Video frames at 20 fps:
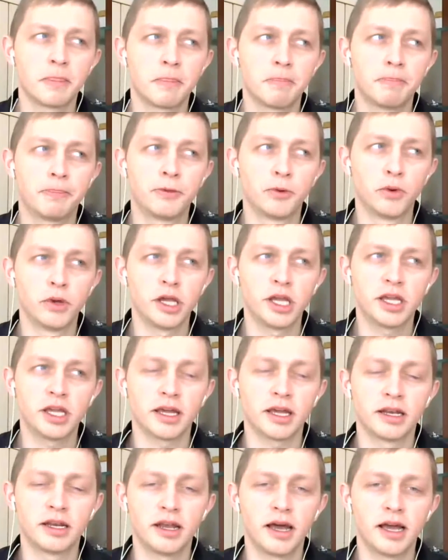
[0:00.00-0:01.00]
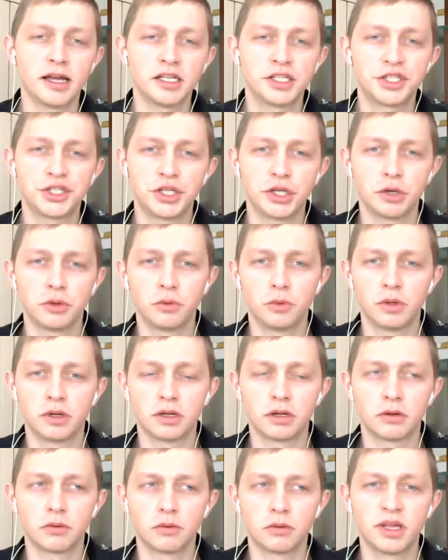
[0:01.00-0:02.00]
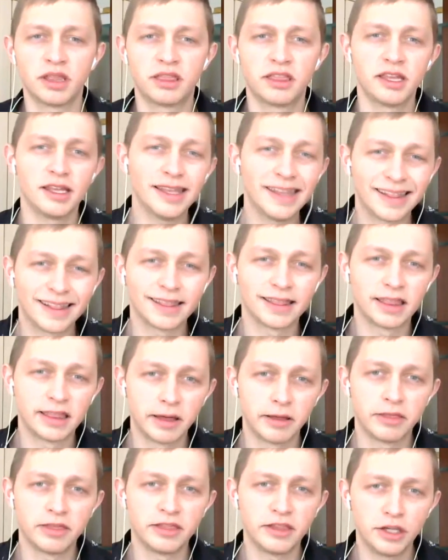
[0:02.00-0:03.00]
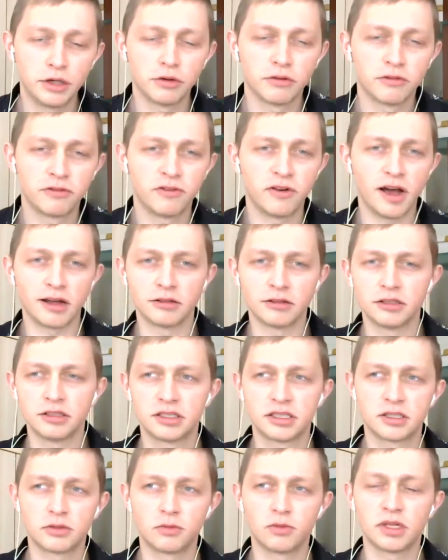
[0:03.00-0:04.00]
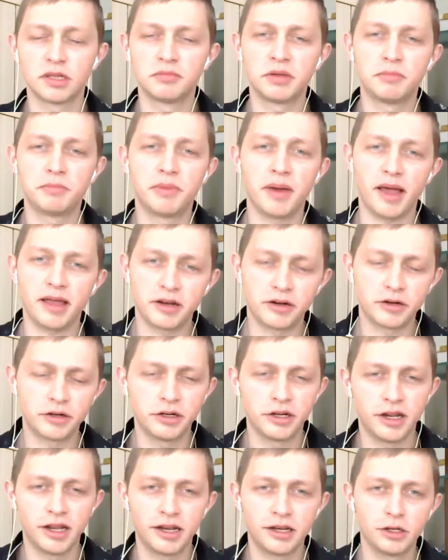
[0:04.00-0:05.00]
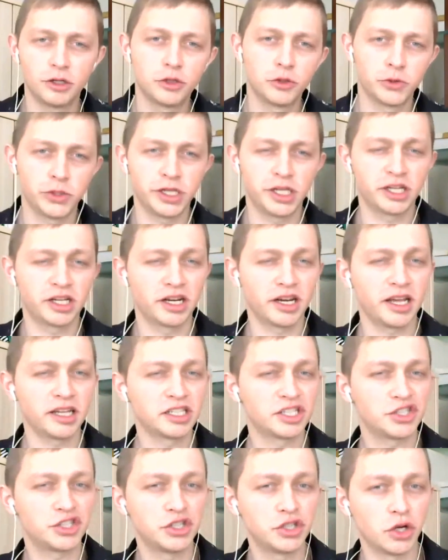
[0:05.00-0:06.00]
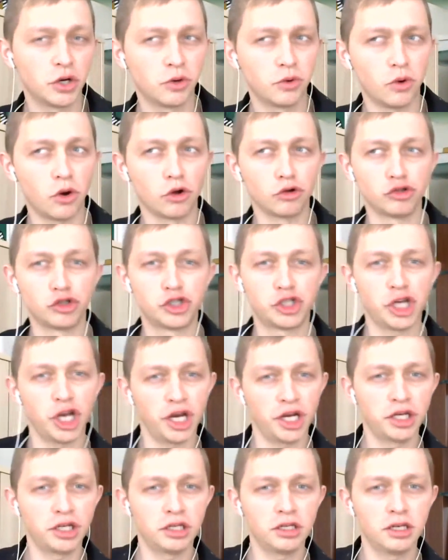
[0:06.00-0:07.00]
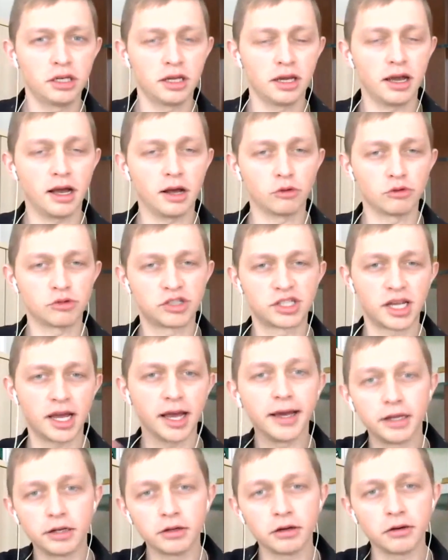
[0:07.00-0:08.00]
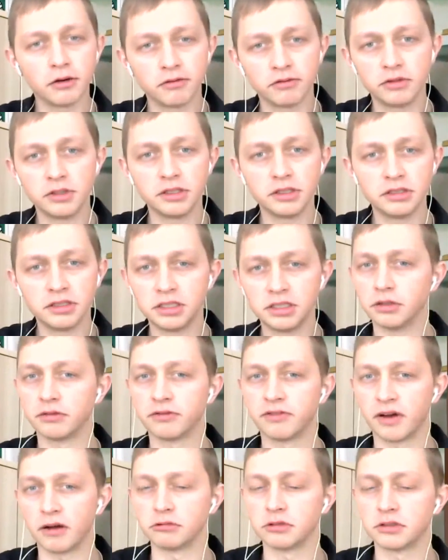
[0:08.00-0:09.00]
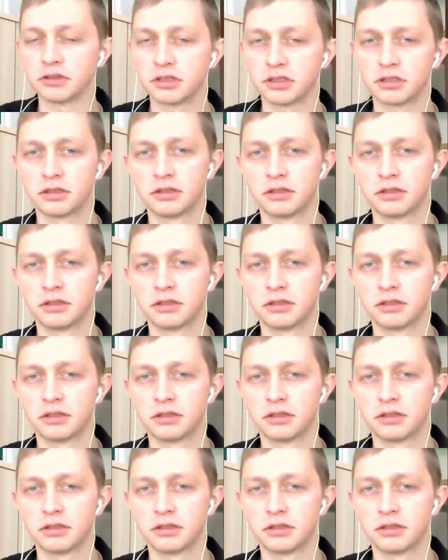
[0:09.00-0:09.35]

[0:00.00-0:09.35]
doing an ICO within the Neufund will be better than doing an ICO on chain outside of the Neufund?